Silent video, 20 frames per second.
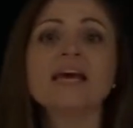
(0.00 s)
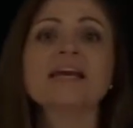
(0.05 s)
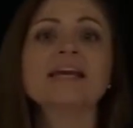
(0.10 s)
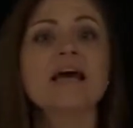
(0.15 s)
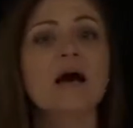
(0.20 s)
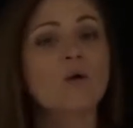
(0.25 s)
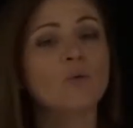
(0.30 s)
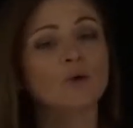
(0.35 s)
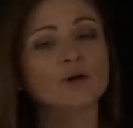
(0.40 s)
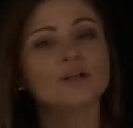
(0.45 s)

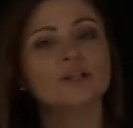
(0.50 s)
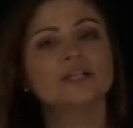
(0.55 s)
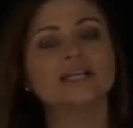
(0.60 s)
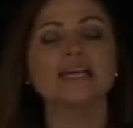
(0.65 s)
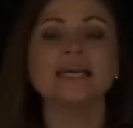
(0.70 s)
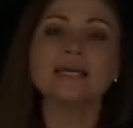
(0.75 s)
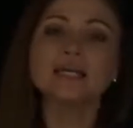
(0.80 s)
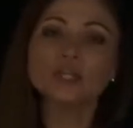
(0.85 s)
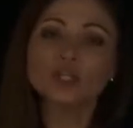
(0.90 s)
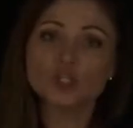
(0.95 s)
Now, we're
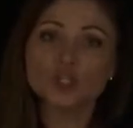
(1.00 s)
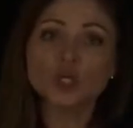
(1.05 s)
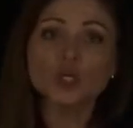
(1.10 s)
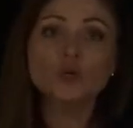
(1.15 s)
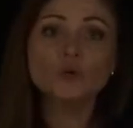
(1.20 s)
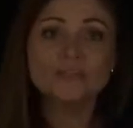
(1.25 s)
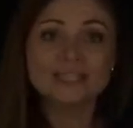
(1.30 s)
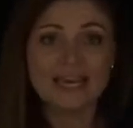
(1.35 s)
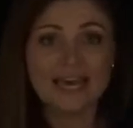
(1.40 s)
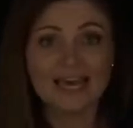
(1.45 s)
looking at a
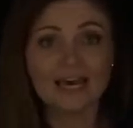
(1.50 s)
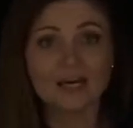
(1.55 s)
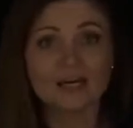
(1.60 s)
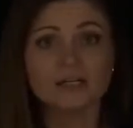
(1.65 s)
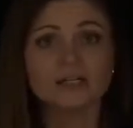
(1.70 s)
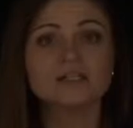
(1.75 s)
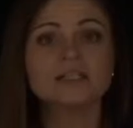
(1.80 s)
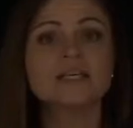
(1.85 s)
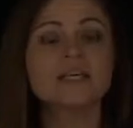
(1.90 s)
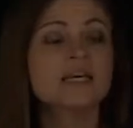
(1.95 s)

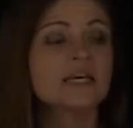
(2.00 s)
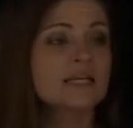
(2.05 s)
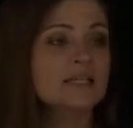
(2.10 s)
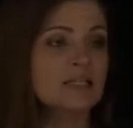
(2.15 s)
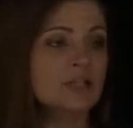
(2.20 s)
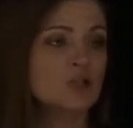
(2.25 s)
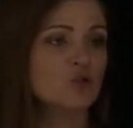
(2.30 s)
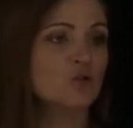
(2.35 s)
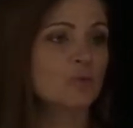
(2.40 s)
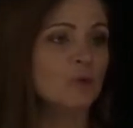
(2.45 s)
two-tailed
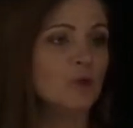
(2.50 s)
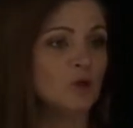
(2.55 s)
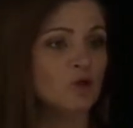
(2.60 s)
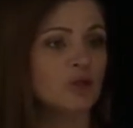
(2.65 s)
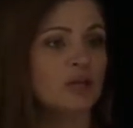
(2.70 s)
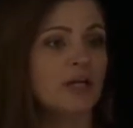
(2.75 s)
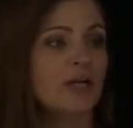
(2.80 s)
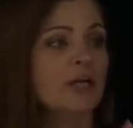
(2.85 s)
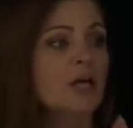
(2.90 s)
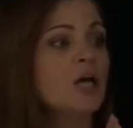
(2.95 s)

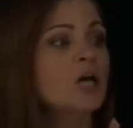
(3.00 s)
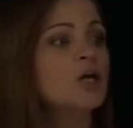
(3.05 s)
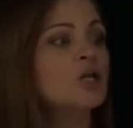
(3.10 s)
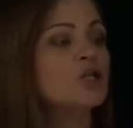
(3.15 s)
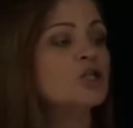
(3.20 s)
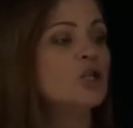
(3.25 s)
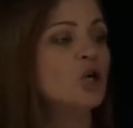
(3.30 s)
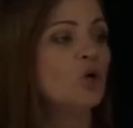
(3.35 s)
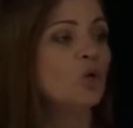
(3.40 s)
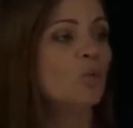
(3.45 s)
distribution,
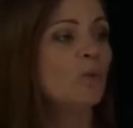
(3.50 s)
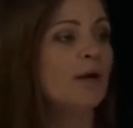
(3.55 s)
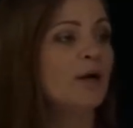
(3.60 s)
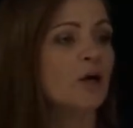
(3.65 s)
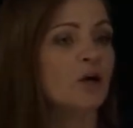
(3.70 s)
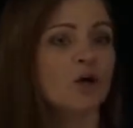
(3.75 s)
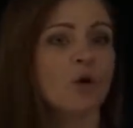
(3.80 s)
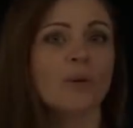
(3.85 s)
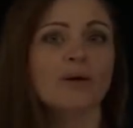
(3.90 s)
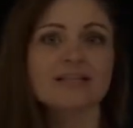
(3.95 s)
so we
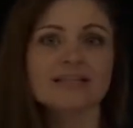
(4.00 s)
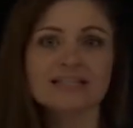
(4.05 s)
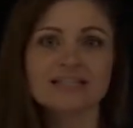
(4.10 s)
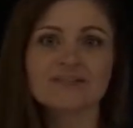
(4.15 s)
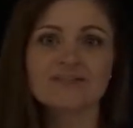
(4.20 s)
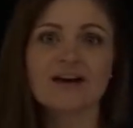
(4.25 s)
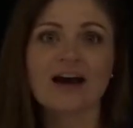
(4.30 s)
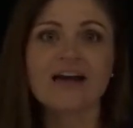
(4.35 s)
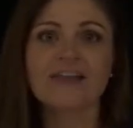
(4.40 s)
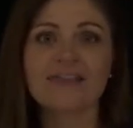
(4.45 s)
are going to
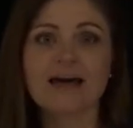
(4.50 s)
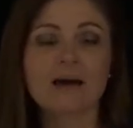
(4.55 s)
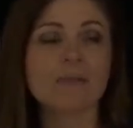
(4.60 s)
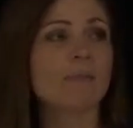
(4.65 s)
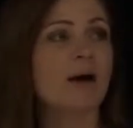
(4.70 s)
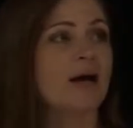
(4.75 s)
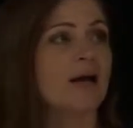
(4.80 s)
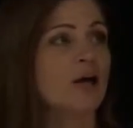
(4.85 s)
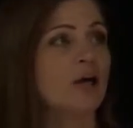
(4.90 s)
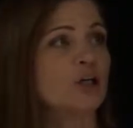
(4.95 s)
divide
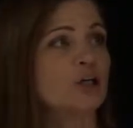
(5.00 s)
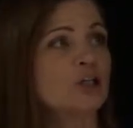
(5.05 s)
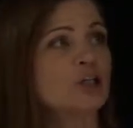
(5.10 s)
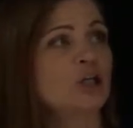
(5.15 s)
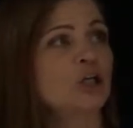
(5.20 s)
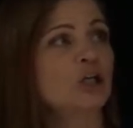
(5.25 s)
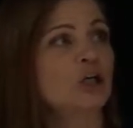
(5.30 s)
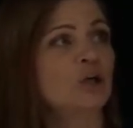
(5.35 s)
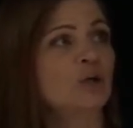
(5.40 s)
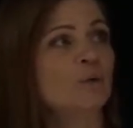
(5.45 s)
that by our
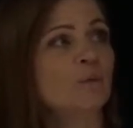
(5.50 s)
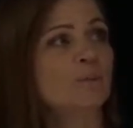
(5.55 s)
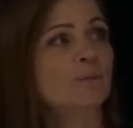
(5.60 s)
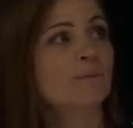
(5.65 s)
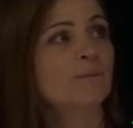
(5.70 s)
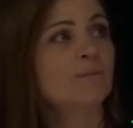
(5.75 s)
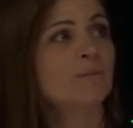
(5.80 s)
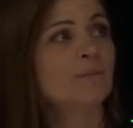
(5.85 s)
2.